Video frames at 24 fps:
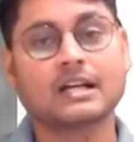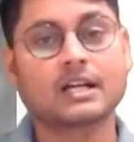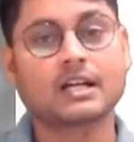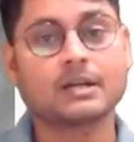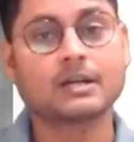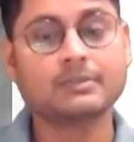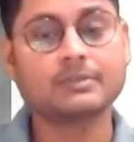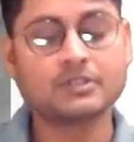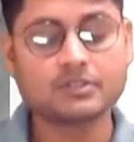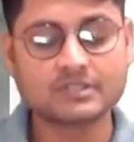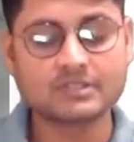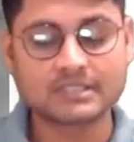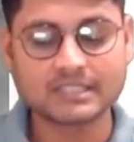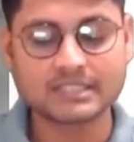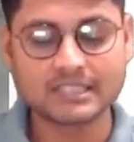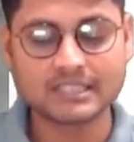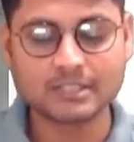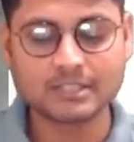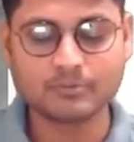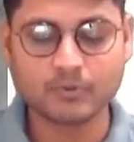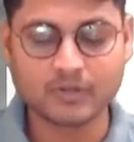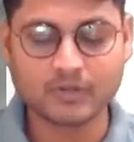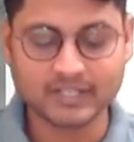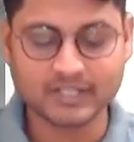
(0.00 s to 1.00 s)
Coming to
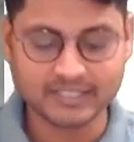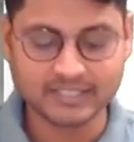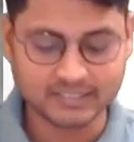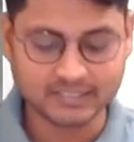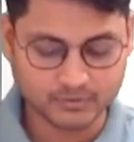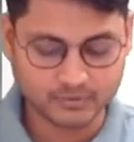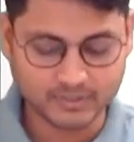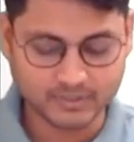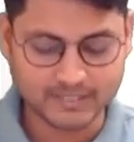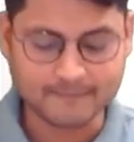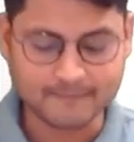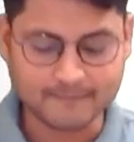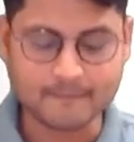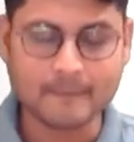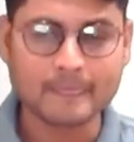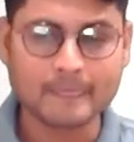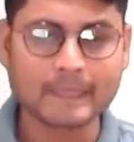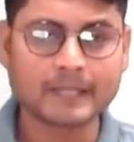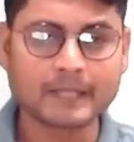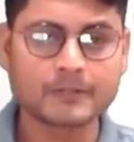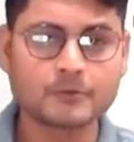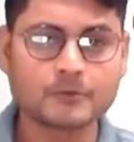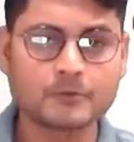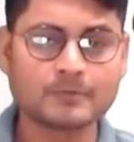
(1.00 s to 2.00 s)
third point, okay,
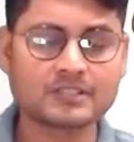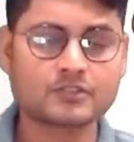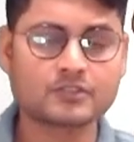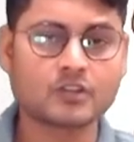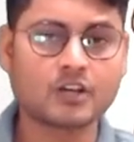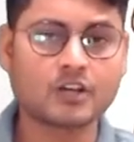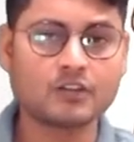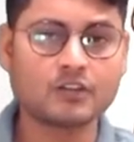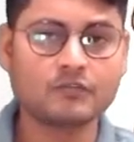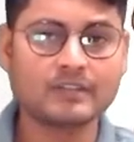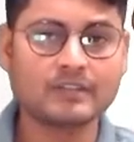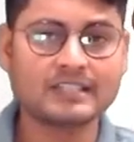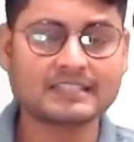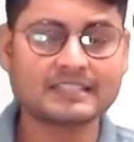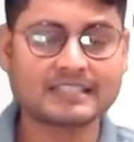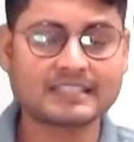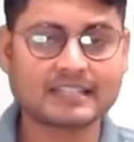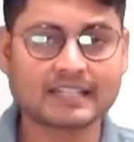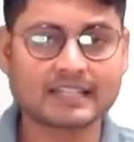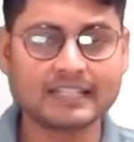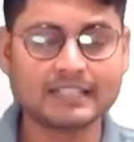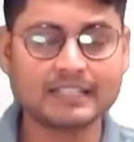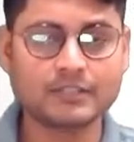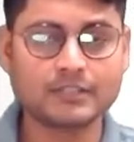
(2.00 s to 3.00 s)
you must always
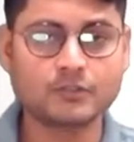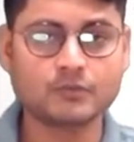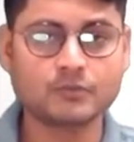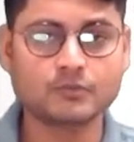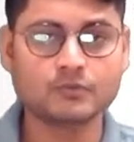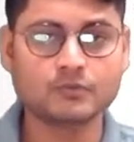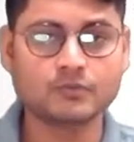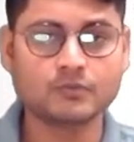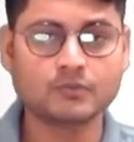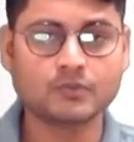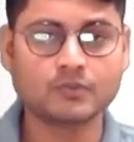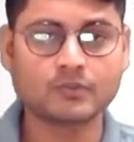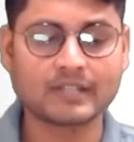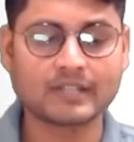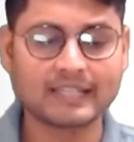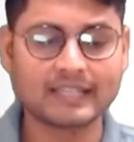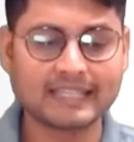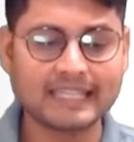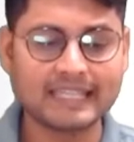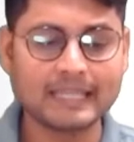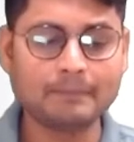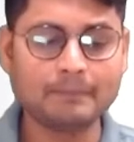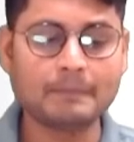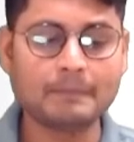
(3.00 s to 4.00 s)
try to
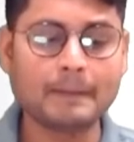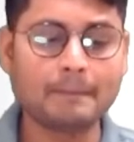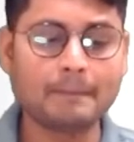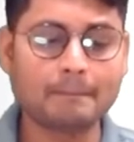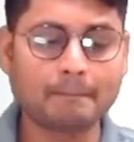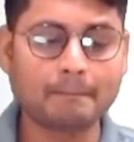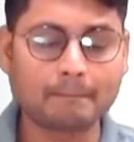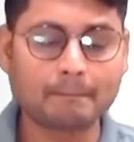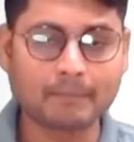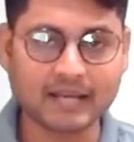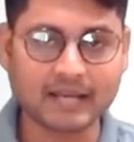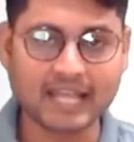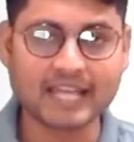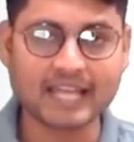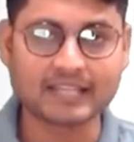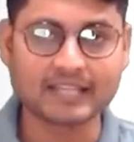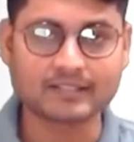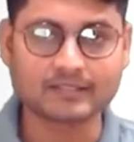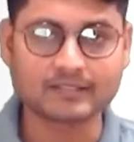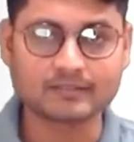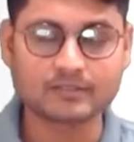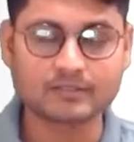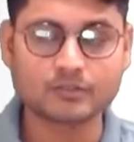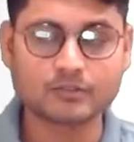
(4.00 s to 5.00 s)
keep a
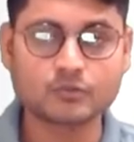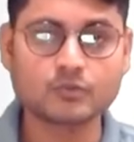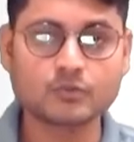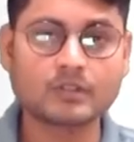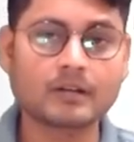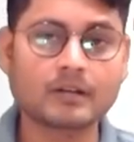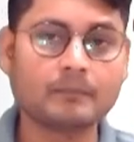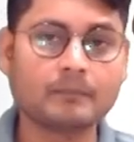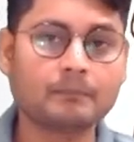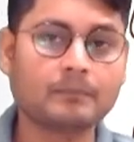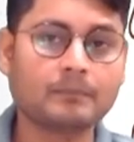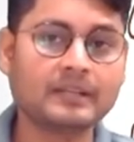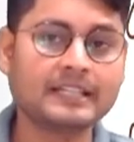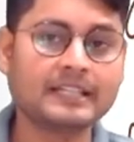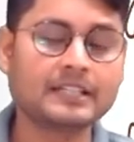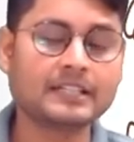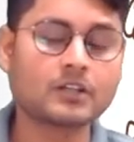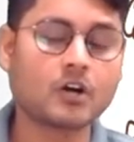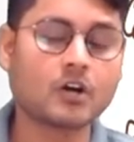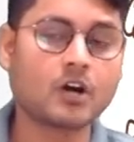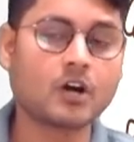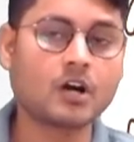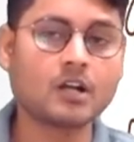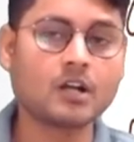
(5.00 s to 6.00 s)
plan to complete
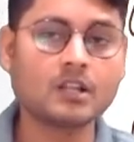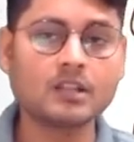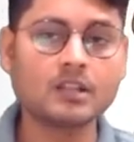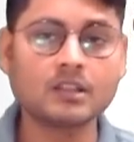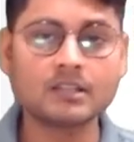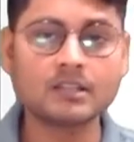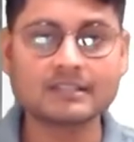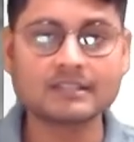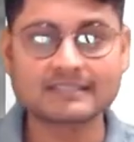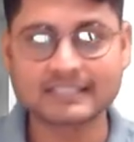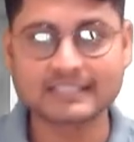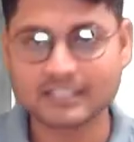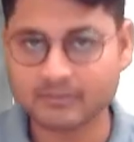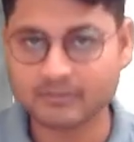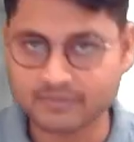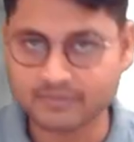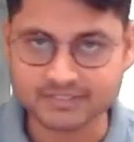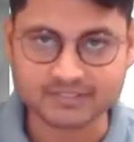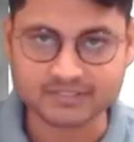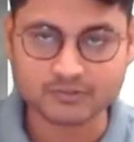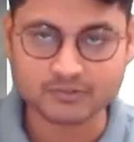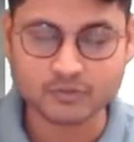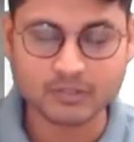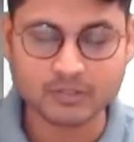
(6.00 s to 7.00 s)
all the syllabus,